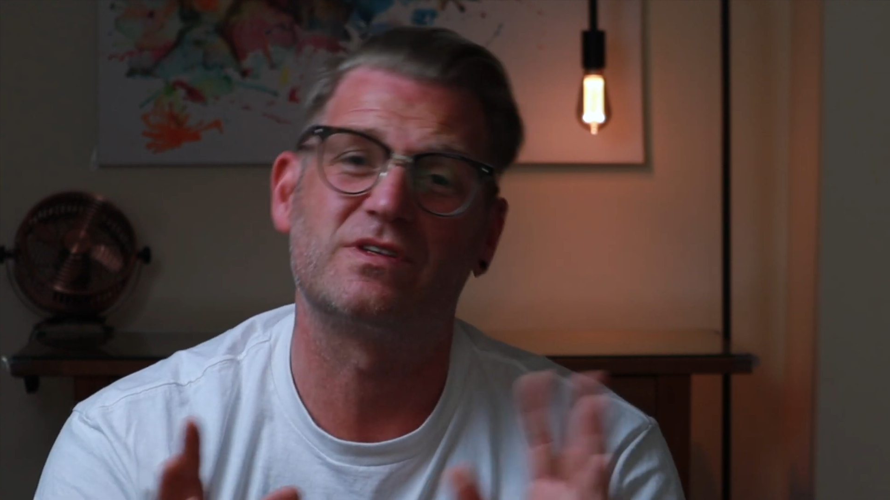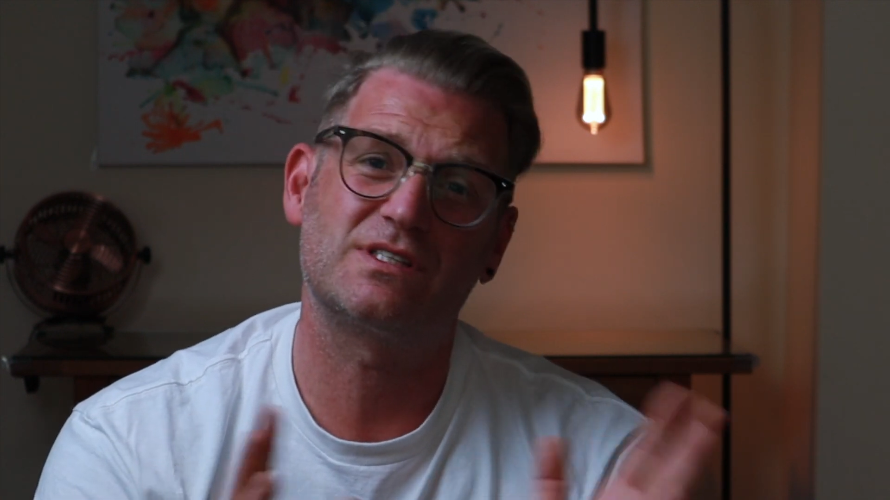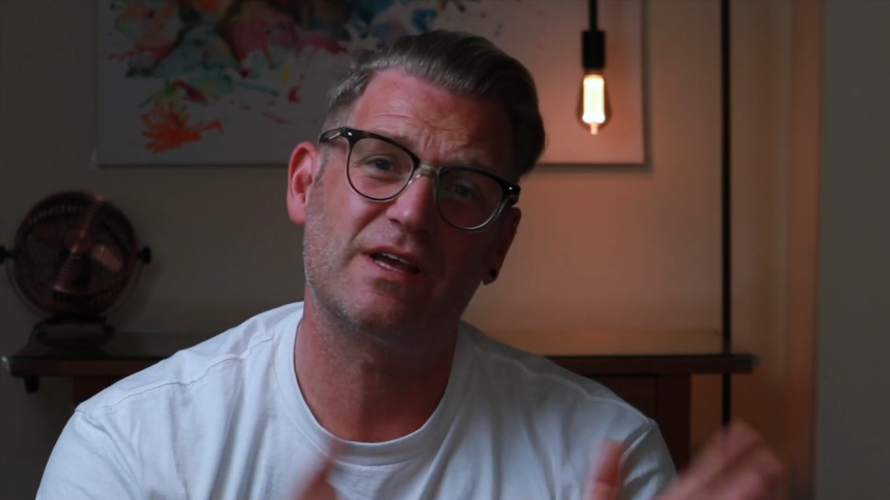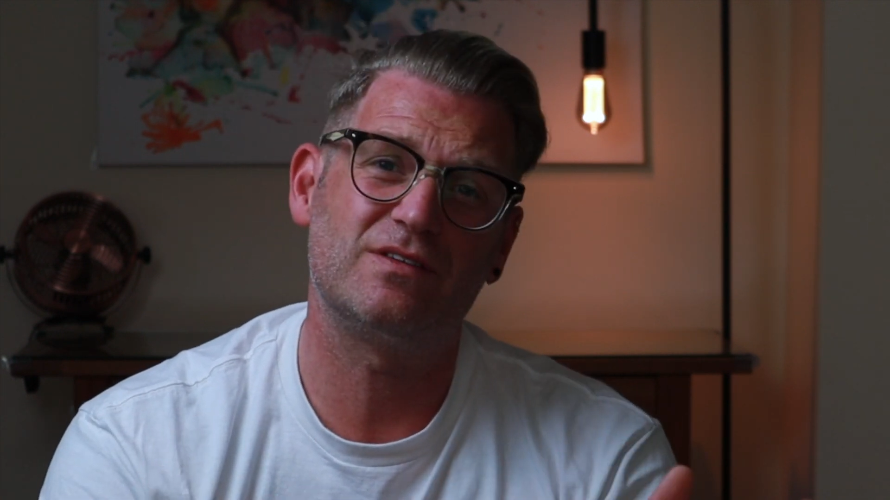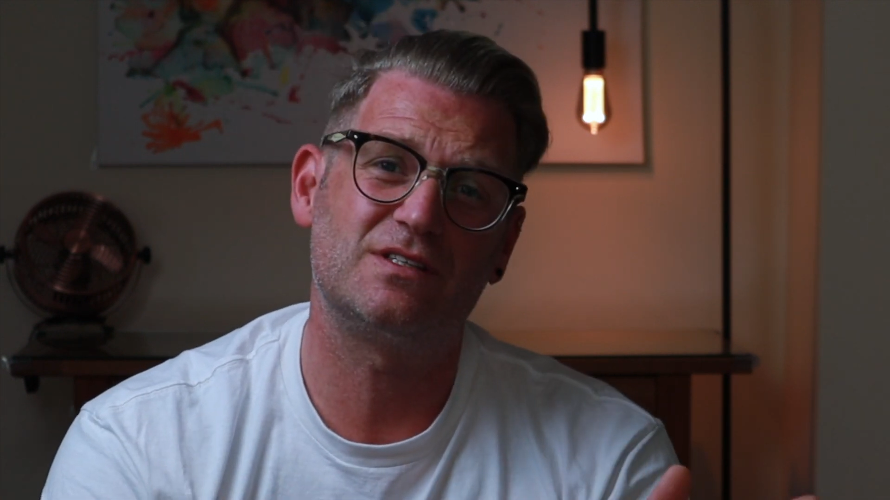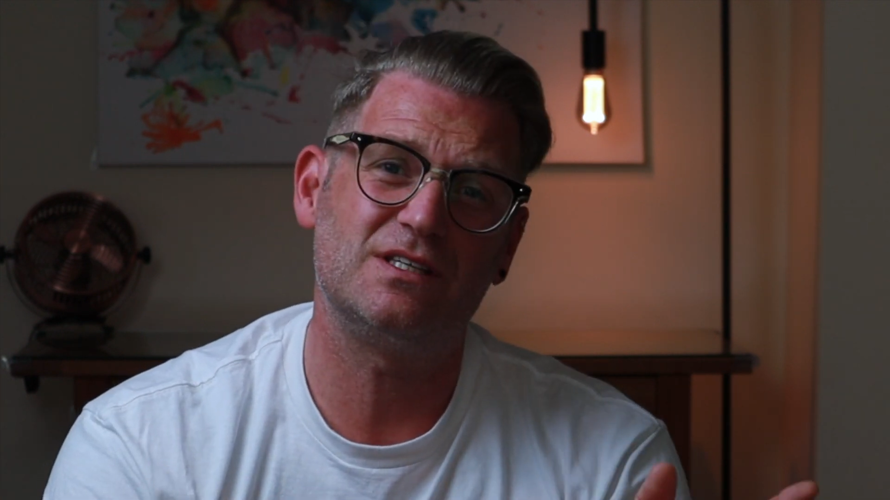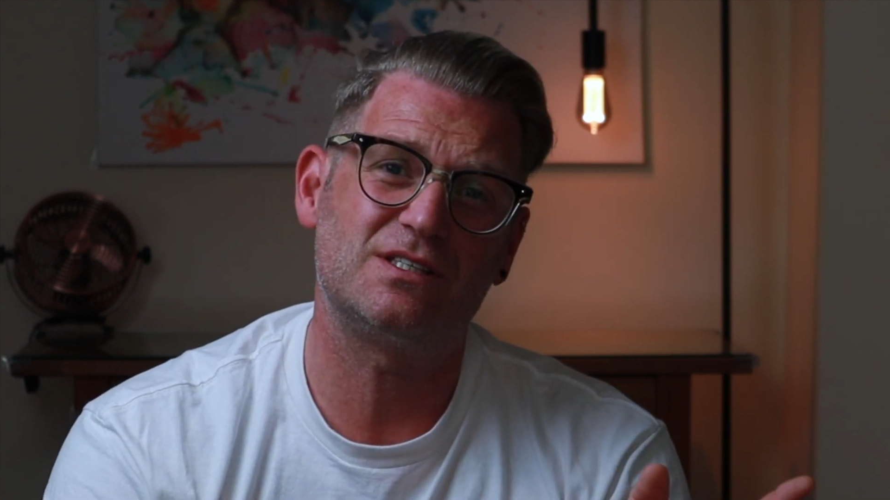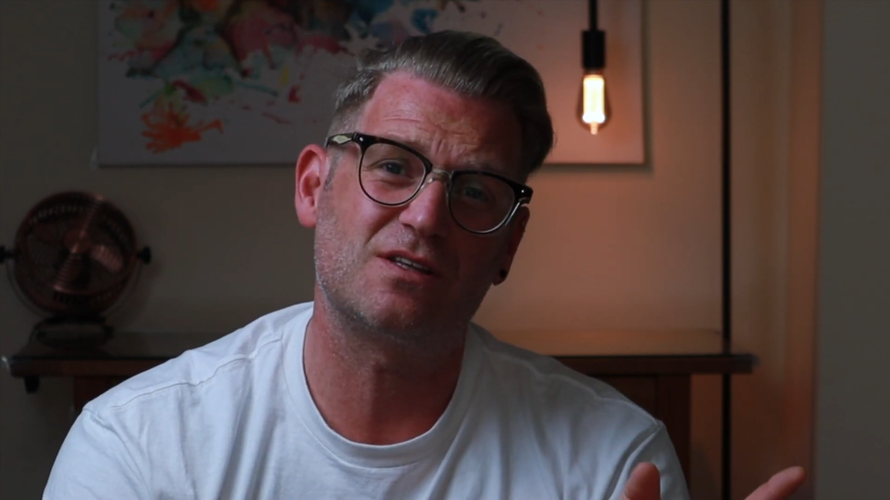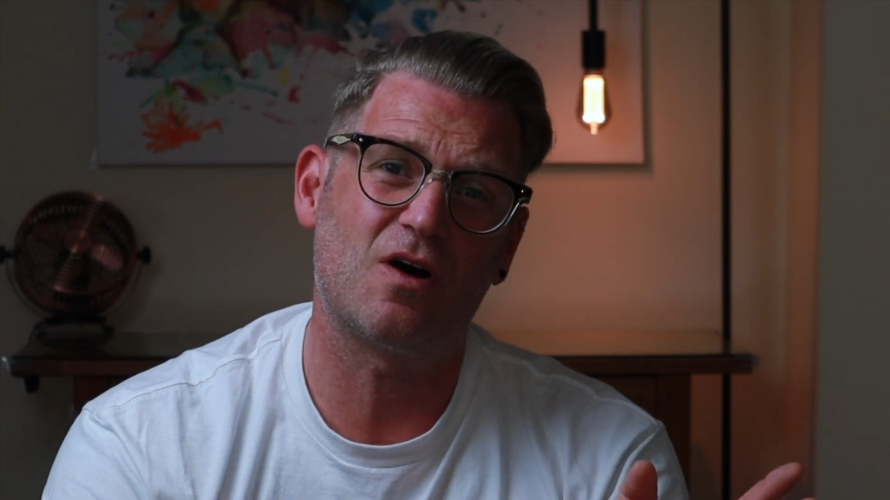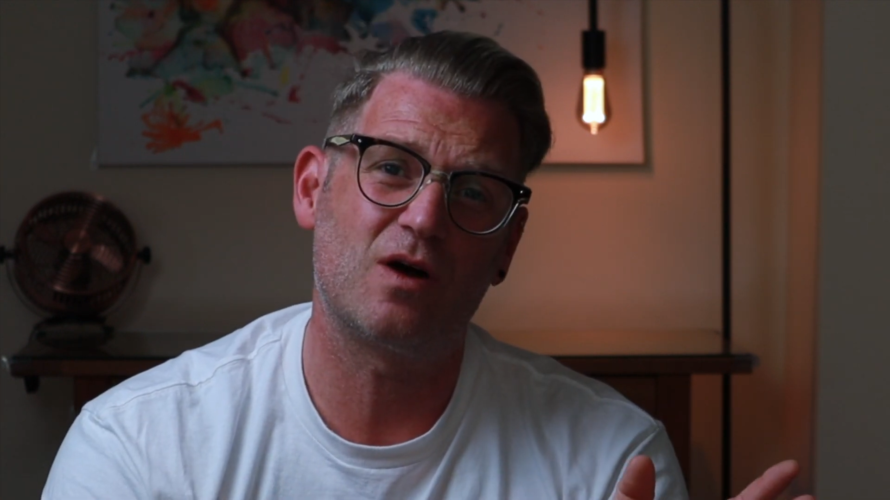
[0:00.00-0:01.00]
a 70s
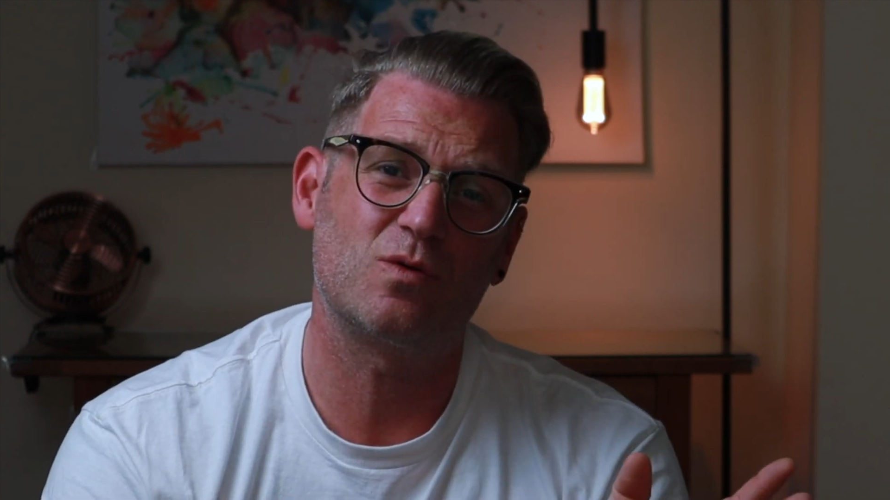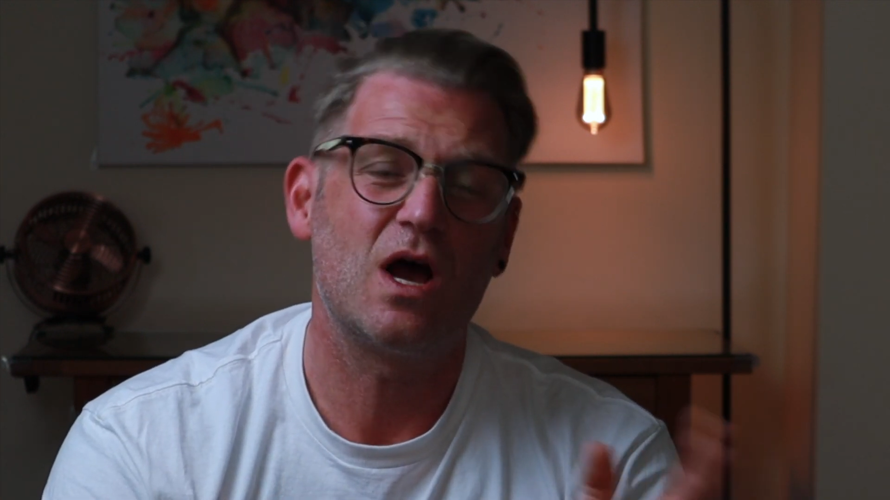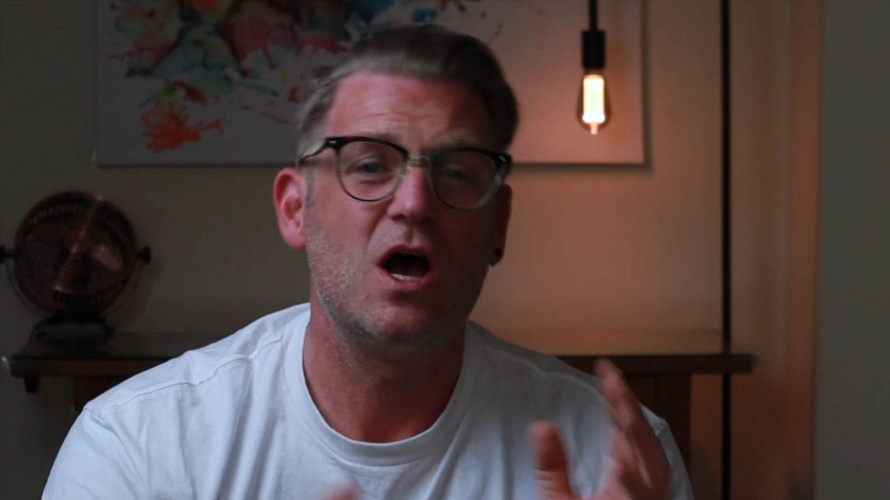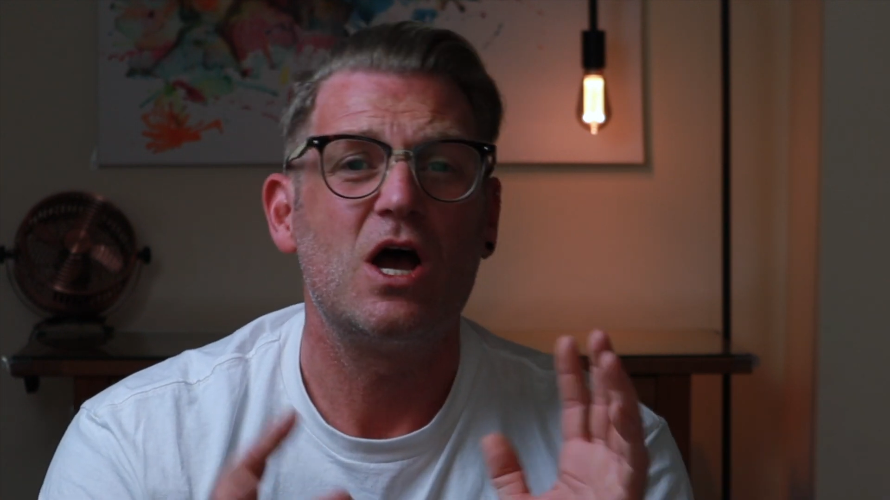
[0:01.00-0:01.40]
style